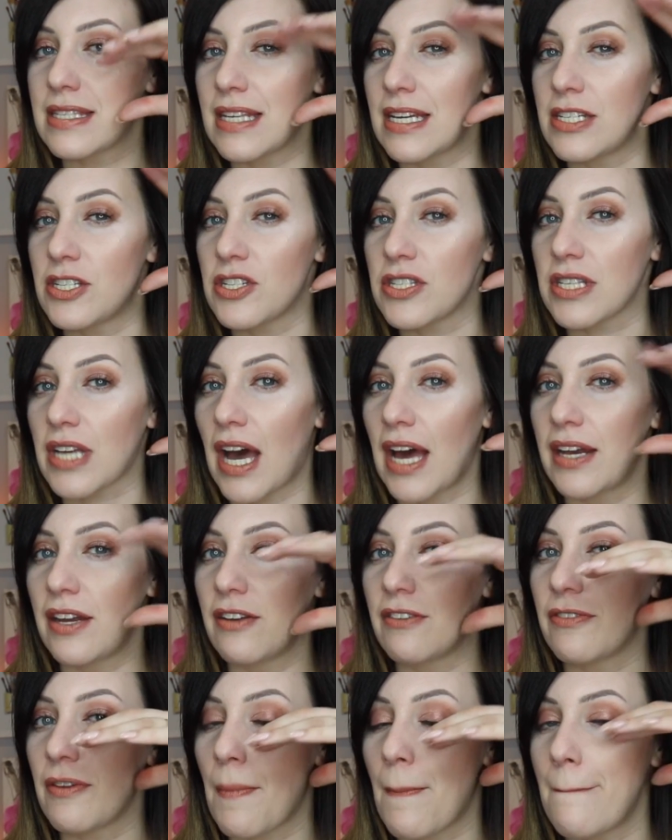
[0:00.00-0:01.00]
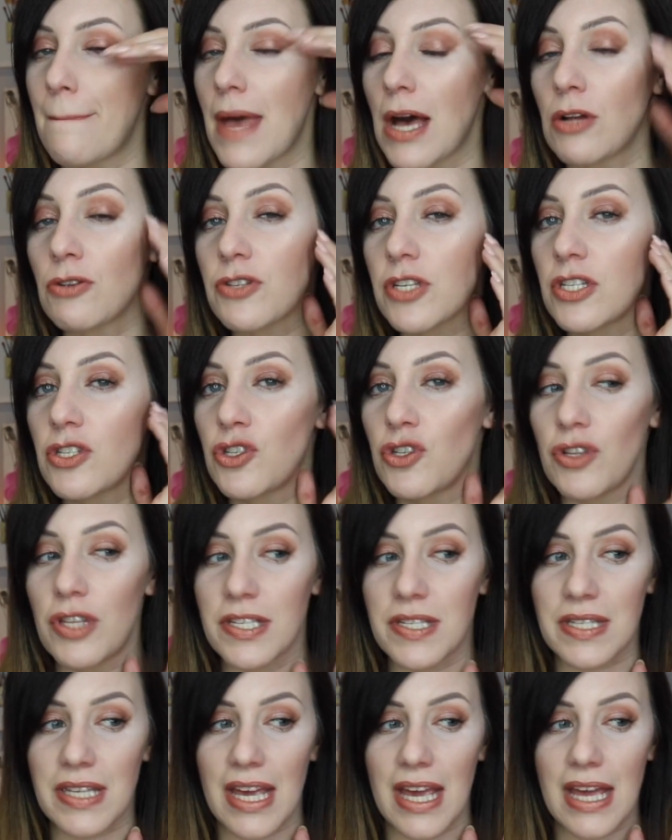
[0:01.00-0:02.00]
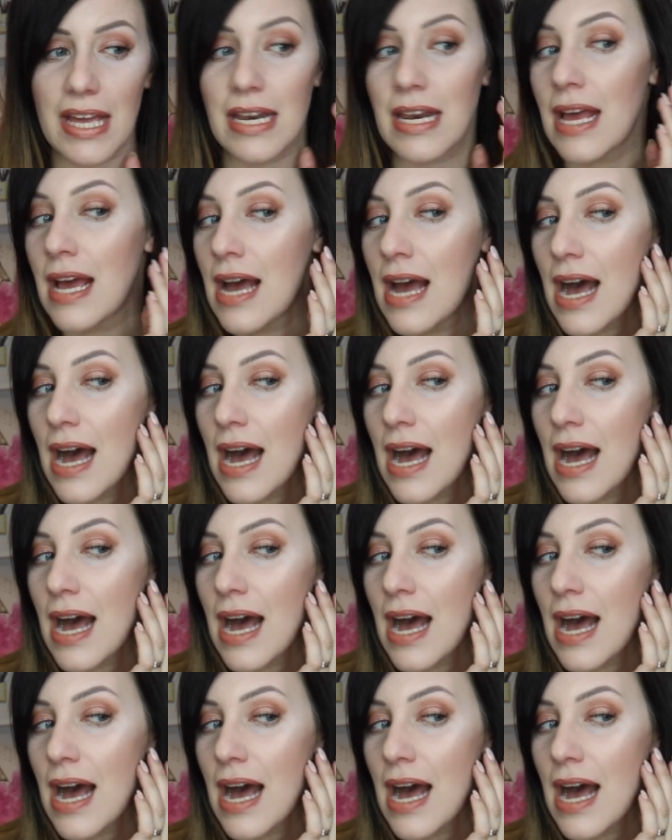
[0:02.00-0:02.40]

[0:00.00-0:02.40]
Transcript: They just kind of melt to the skin.